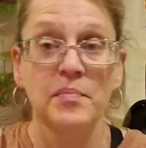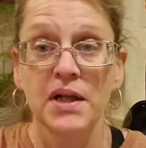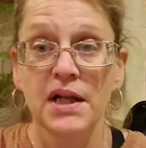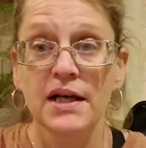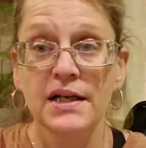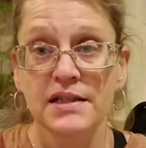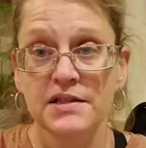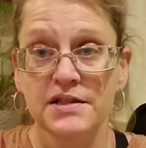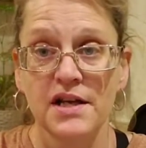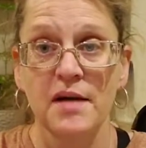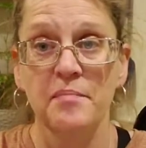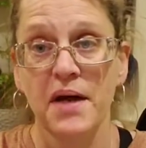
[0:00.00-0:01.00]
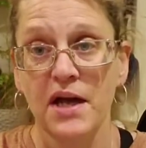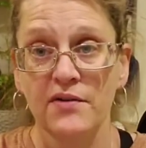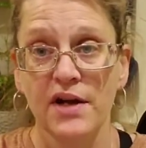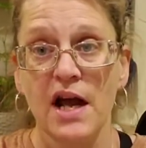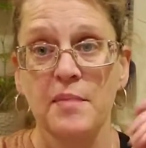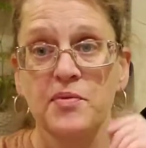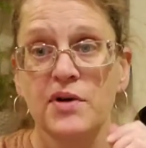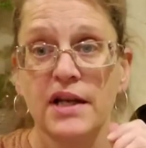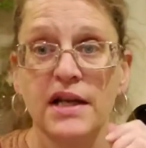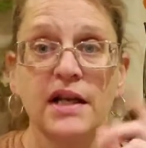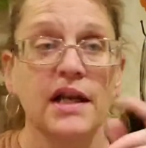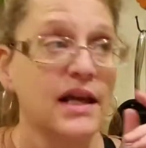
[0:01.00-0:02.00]
a plug. It's not battery
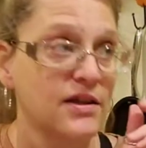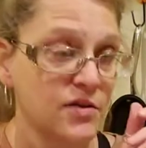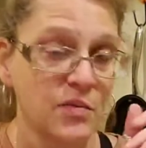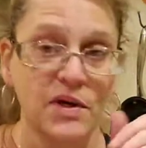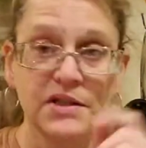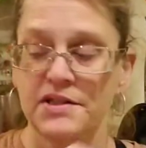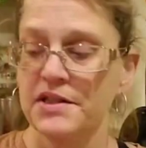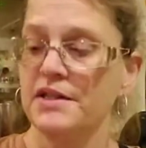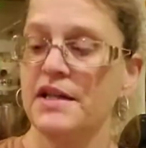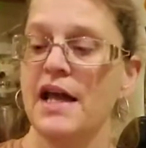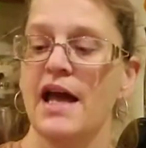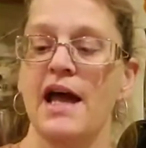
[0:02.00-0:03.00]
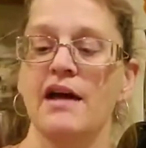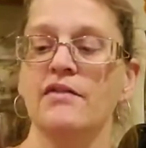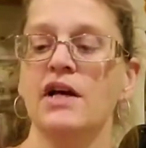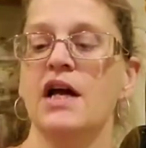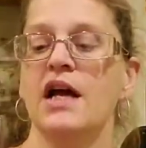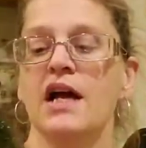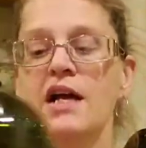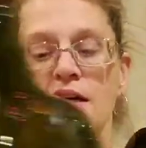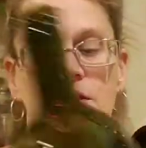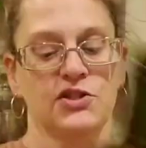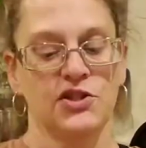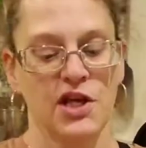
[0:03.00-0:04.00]
operated like the ones that they have.
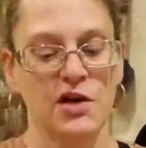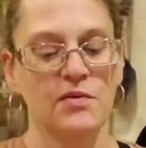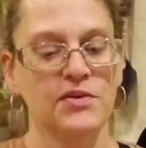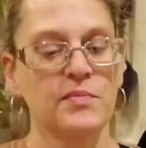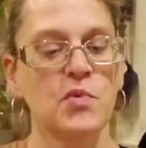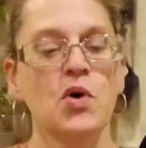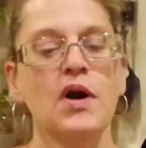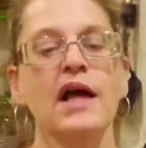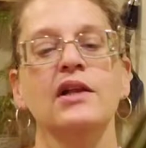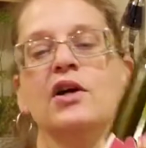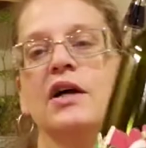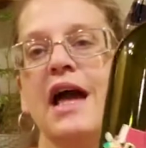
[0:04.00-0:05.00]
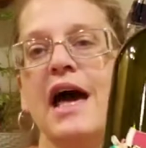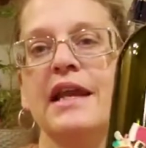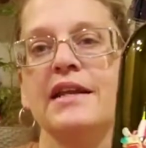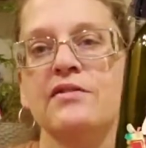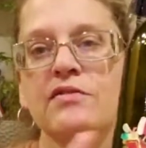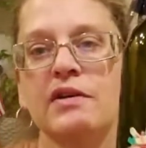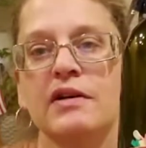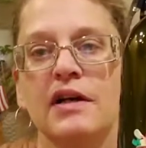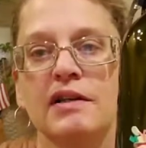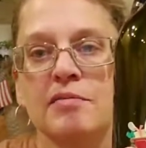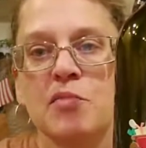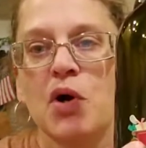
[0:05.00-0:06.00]
So the more I look at it, the,
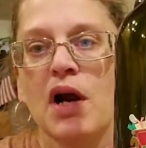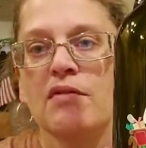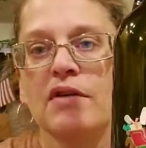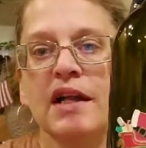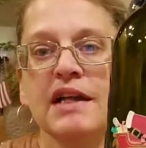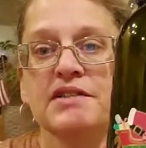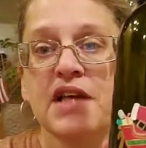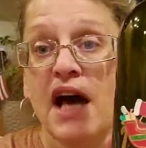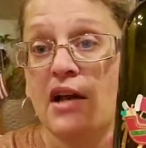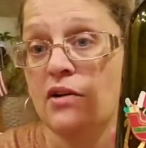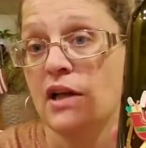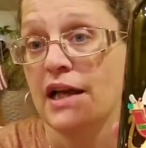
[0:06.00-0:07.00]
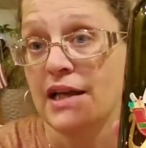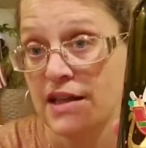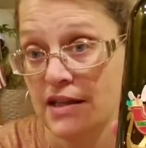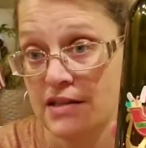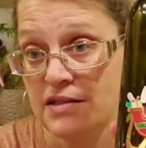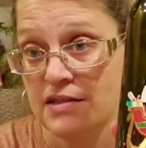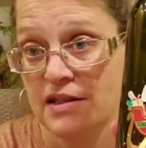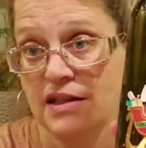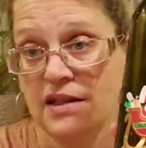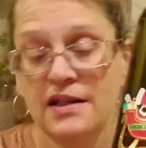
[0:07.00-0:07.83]
the more I realize I don't like this.